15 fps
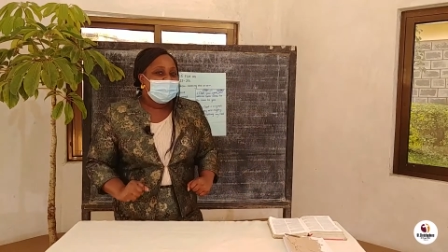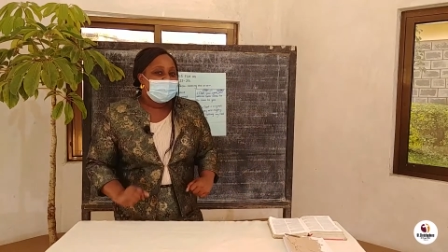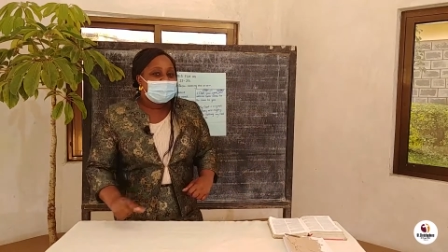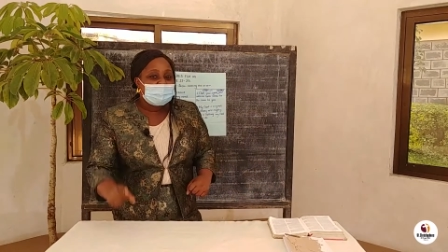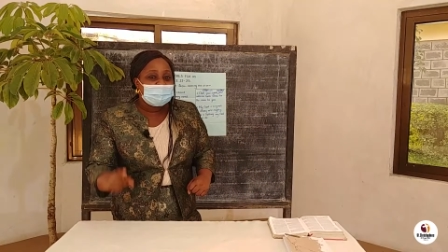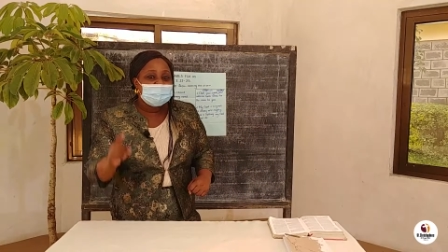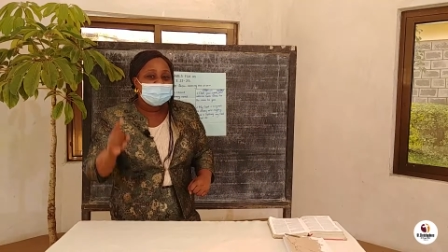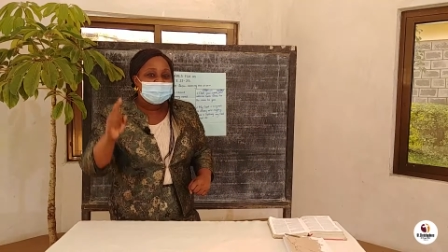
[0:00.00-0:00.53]

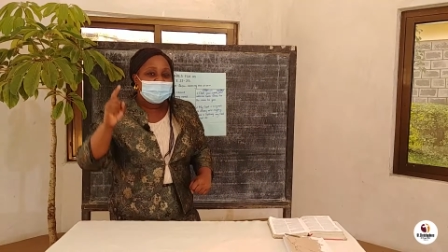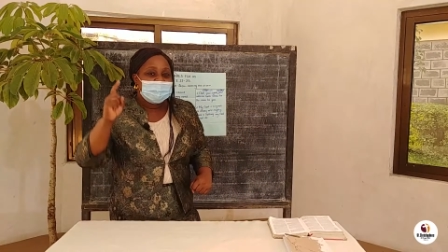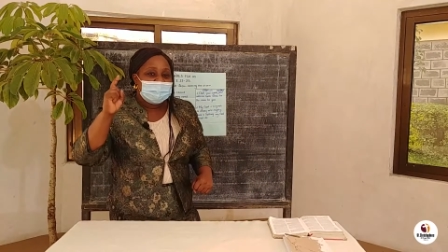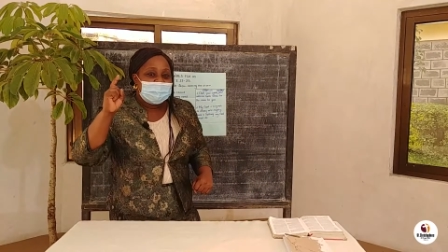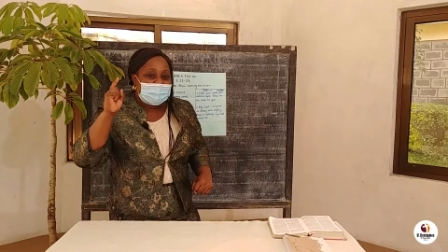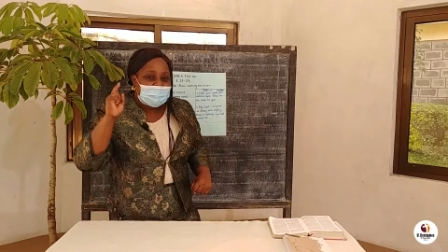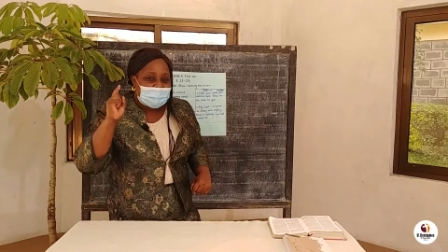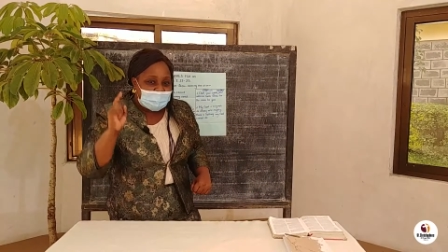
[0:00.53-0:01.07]
God
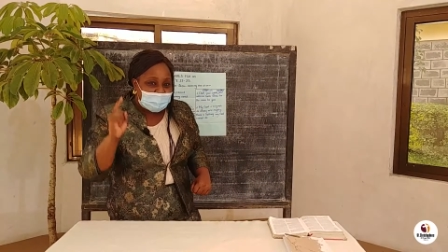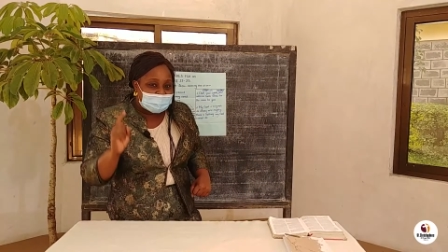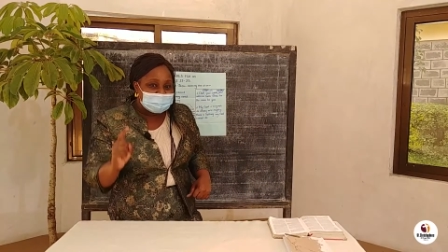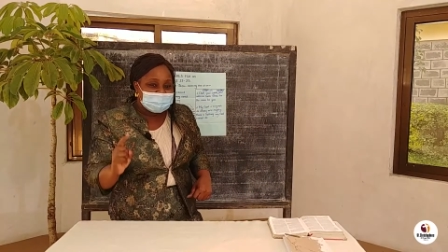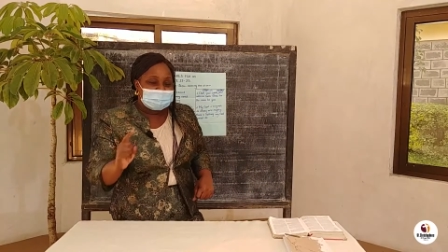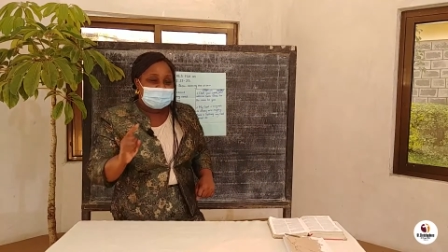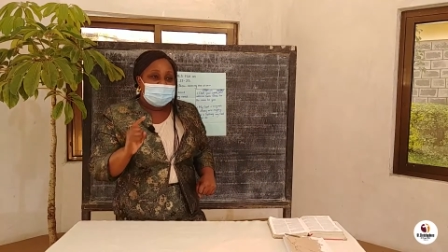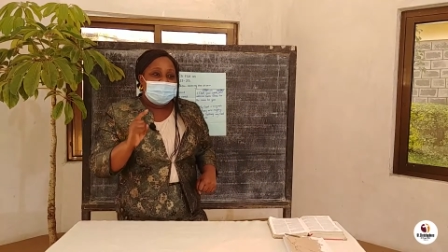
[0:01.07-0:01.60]
has
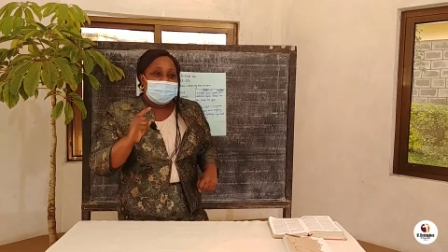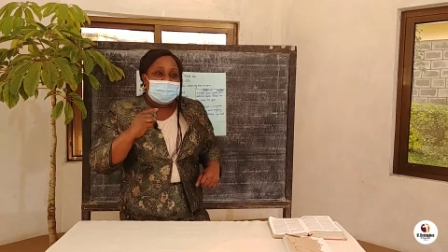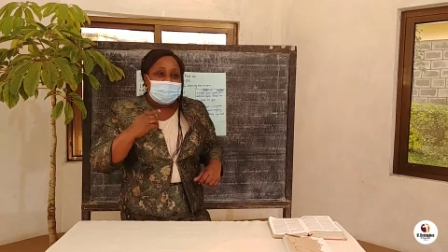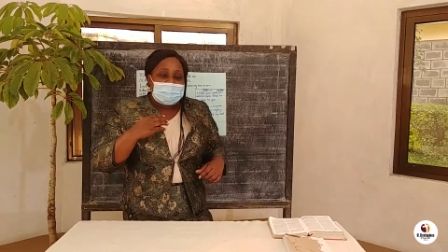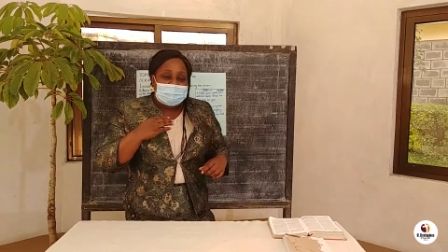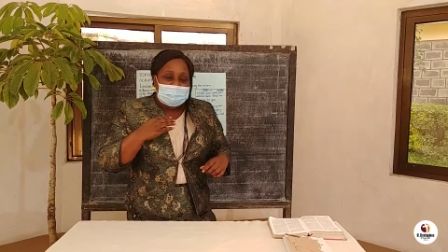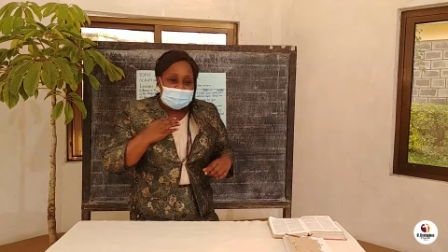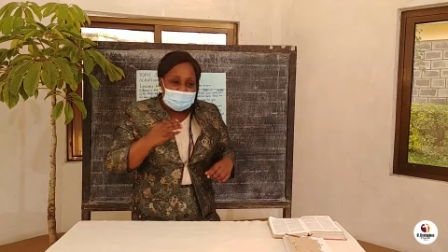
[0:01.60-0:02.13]

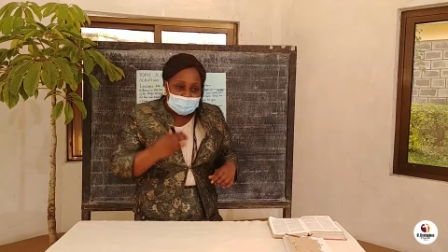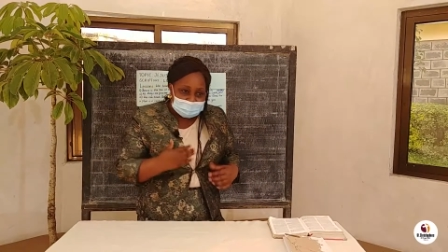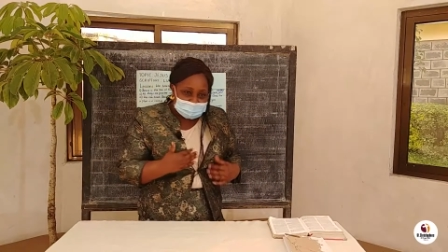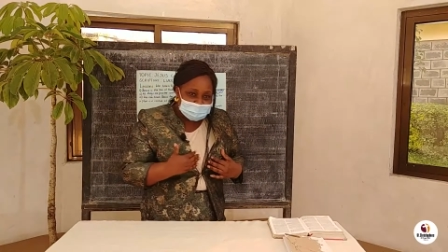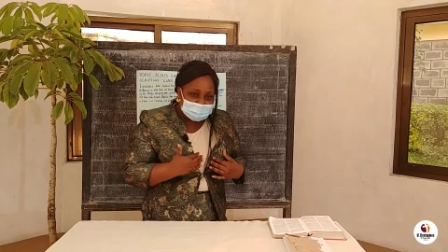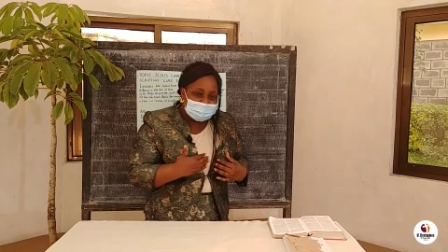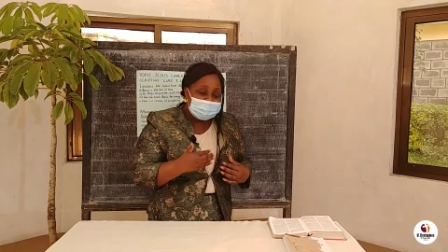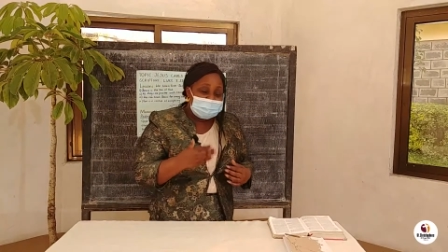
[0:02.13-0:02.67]

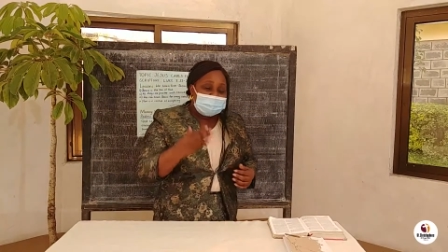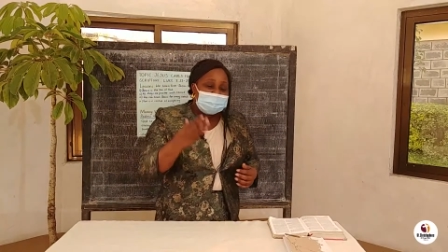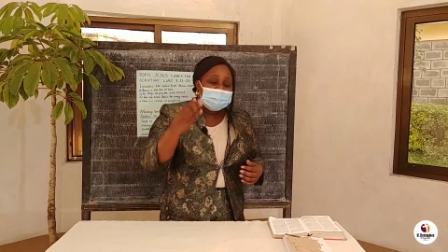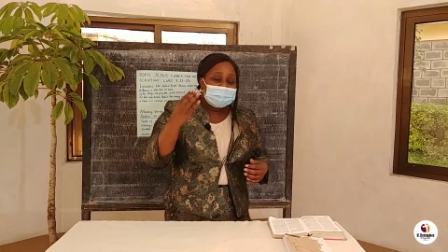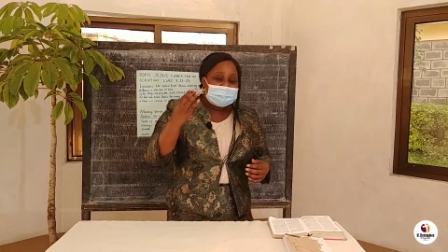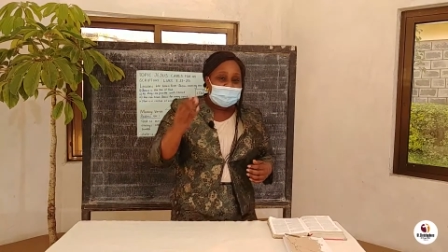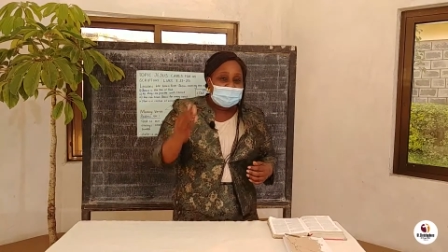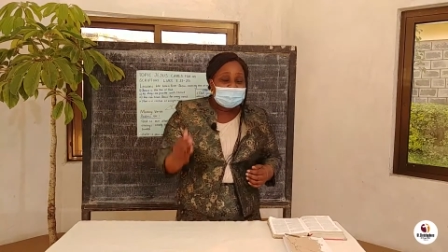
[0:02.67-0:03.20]
us in
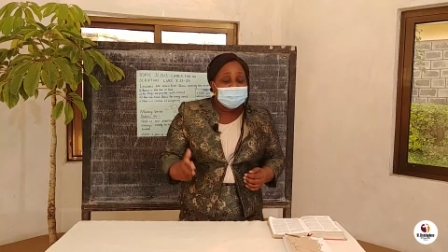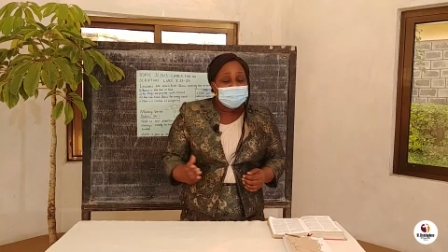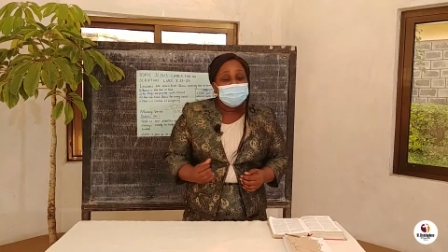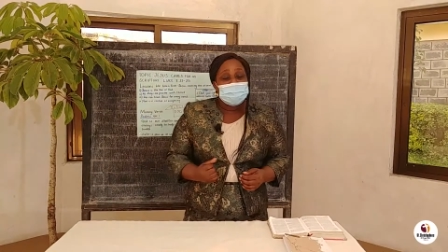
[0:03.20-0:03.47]
his hands